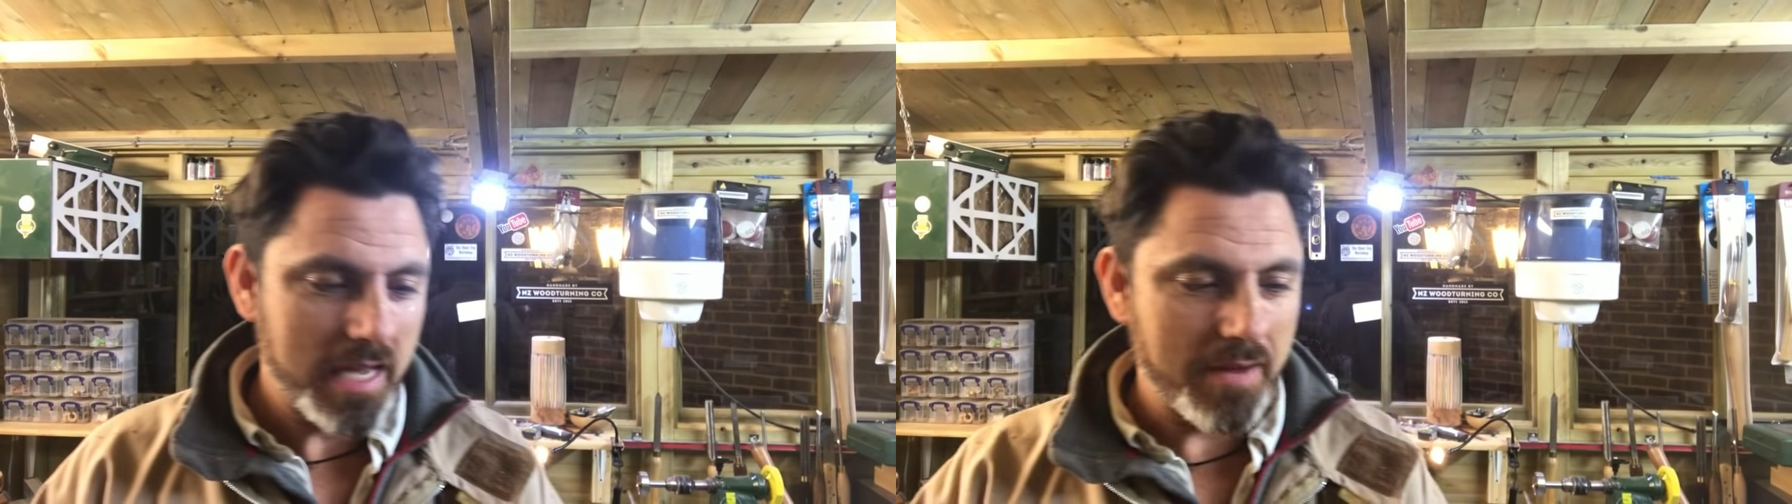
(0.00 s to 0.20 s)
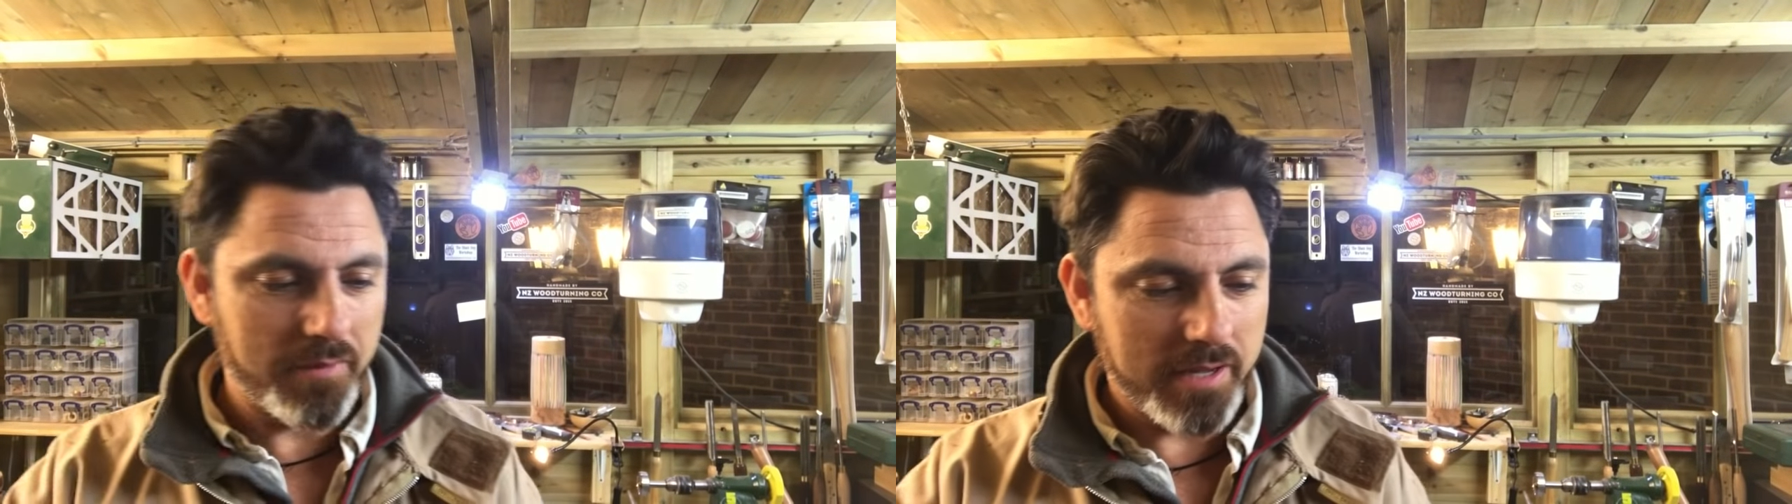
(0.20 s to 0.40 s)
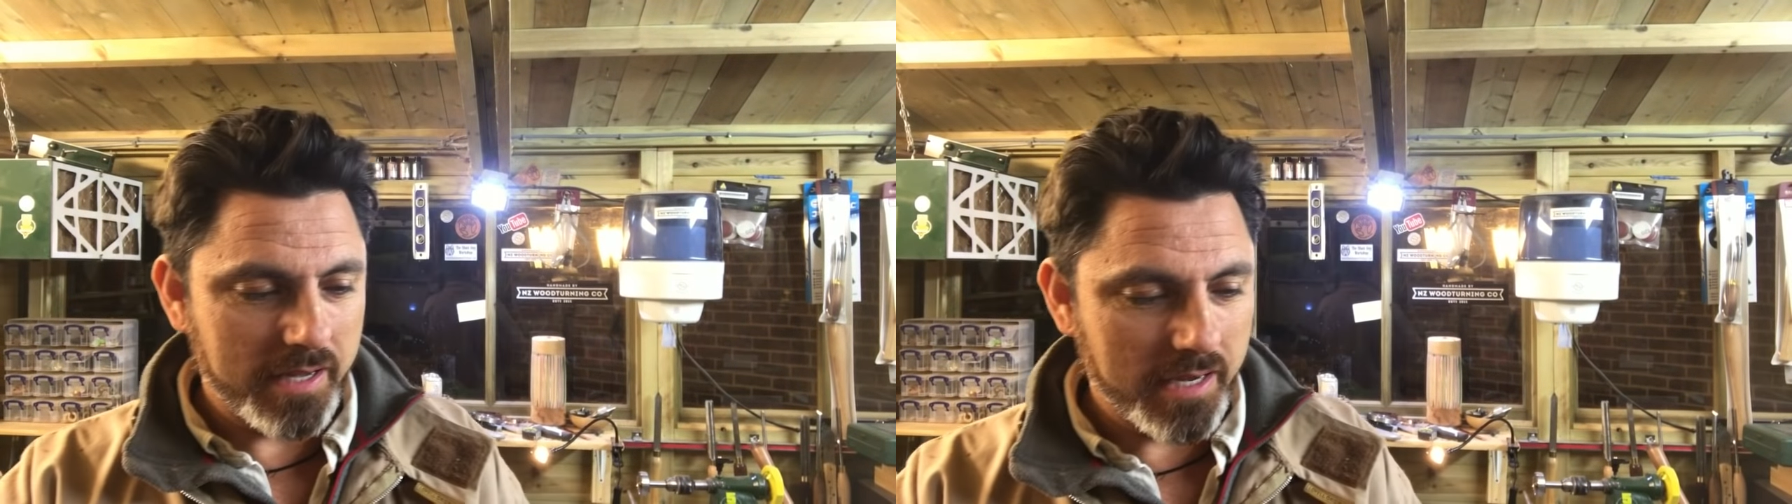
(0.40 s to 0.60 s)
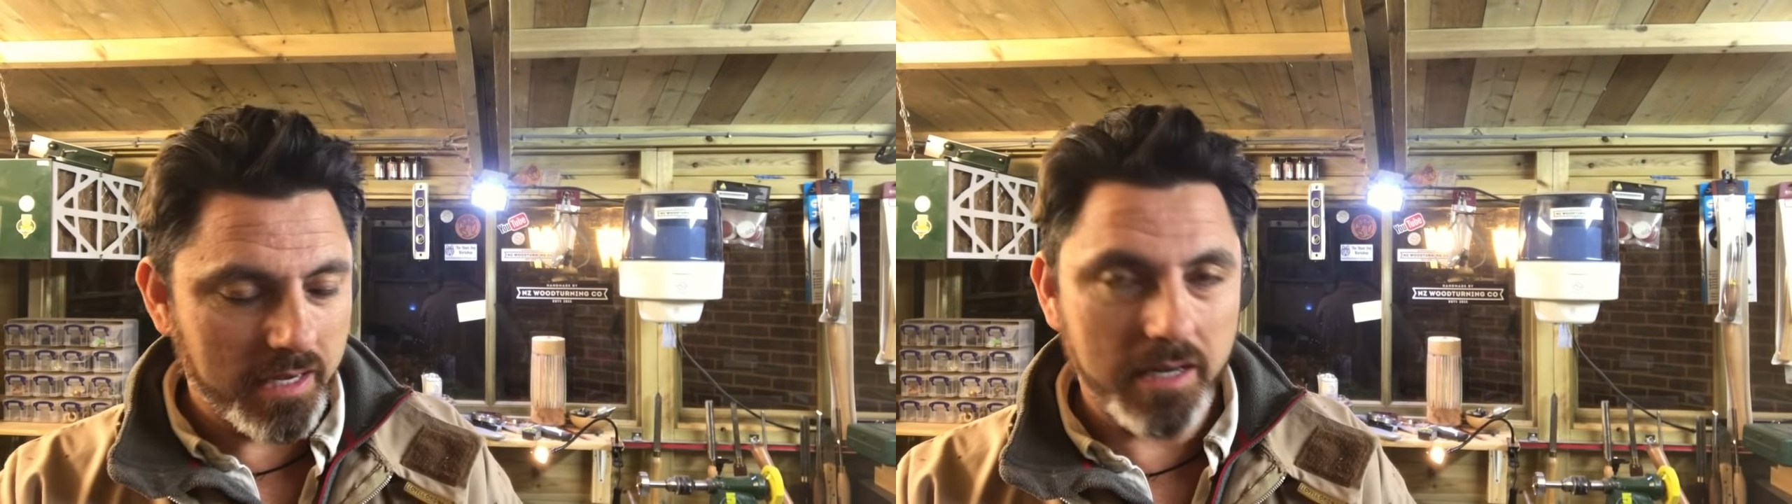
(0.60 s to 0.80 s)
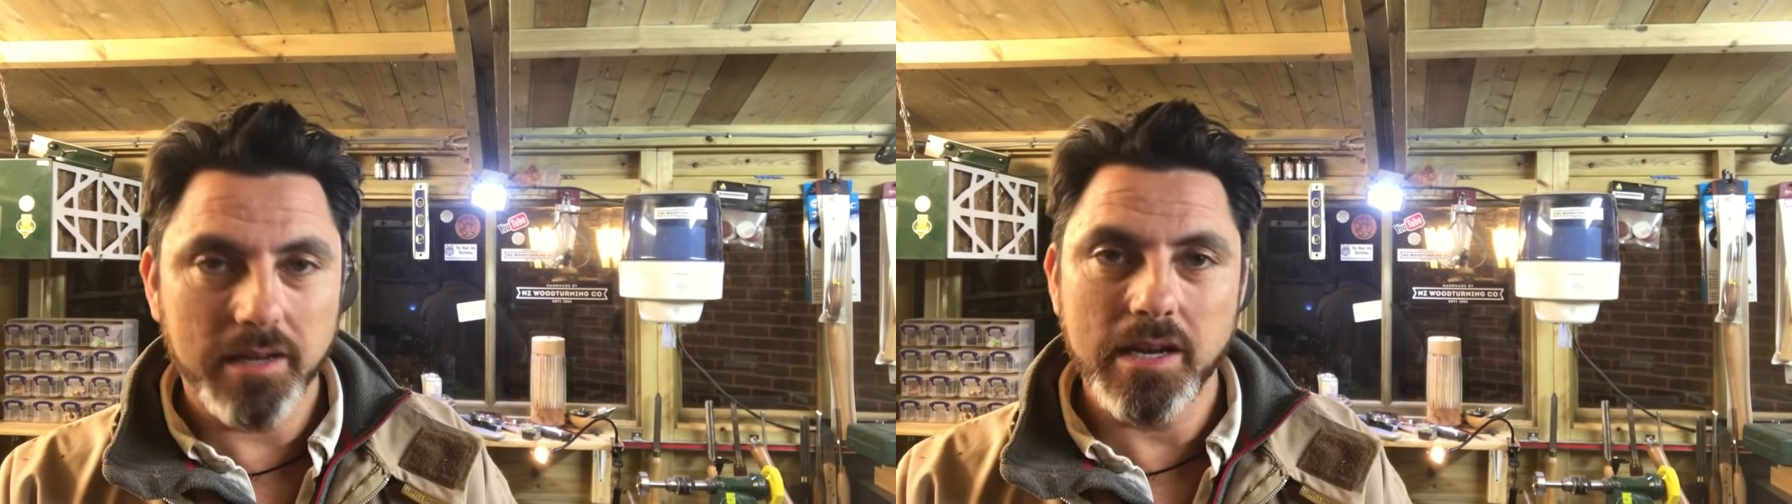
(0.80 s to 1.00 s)
every
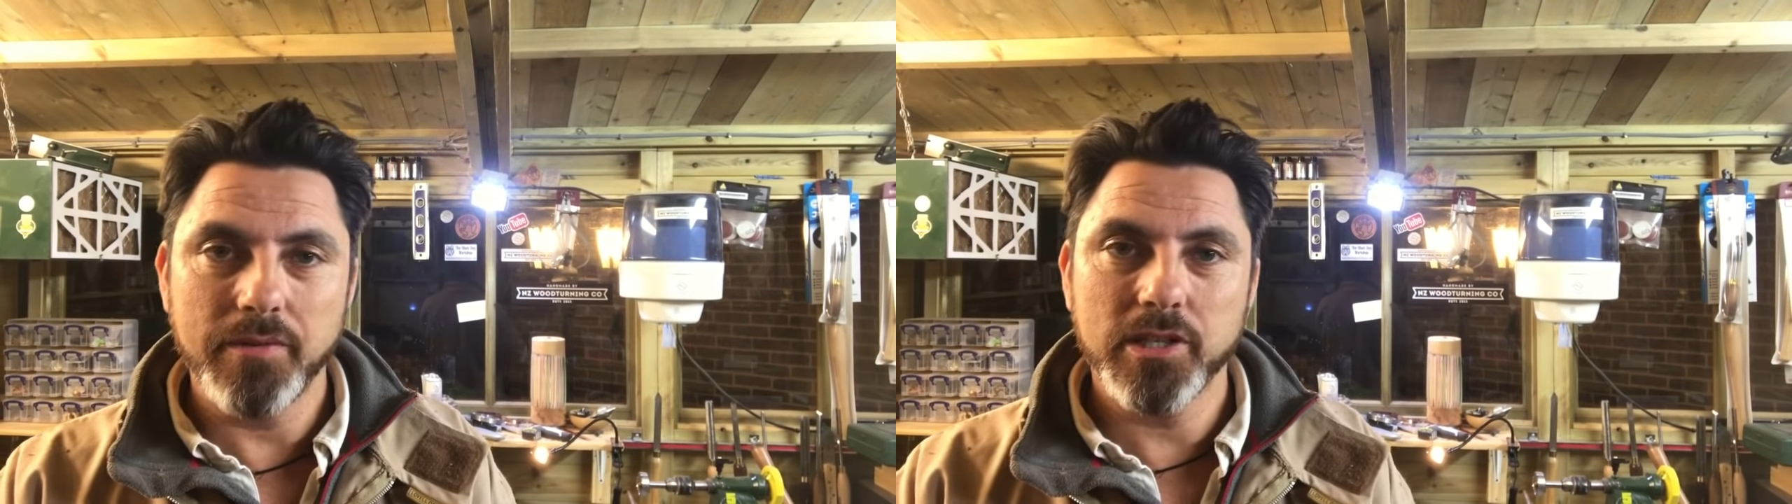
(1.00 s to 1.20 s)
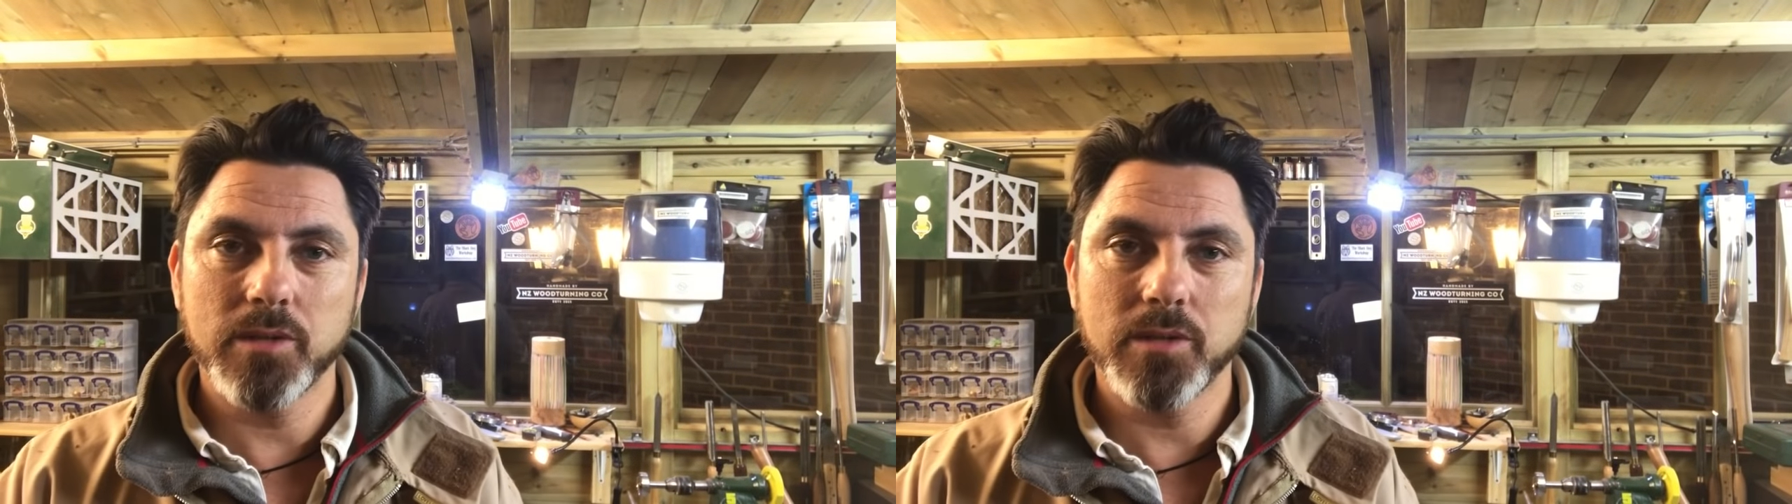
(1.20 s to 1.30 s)
uh, every